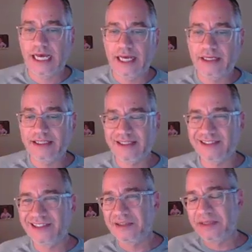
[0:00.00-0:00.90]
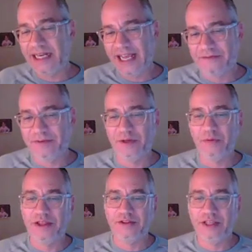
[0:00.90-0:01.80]
And it's a little bit iffy
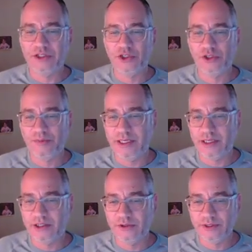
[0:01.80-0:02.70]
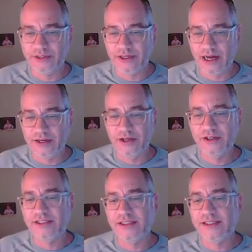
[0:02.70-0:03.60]
whether they should be included or not.
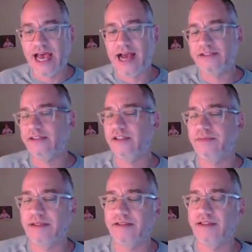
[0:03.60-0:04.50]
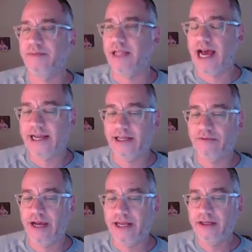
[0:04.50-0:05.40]
Notice the tax expense is black and
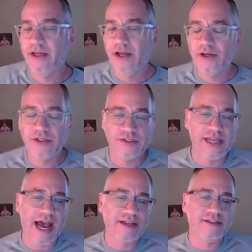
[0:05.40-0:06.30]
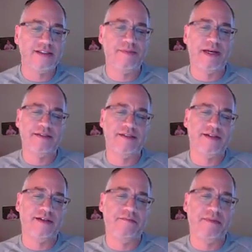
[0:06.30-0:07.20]
red, because tax expense is
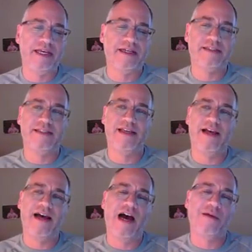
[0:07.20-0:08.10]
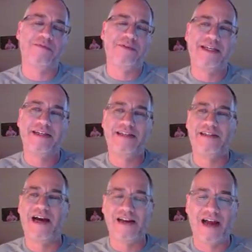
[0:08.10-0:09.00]
going to mix operating and
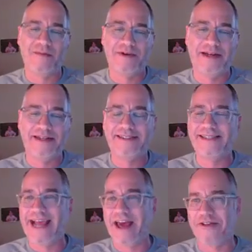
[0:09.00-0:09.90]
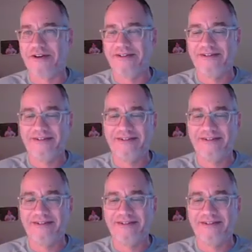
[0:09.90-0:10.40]
non-operating together.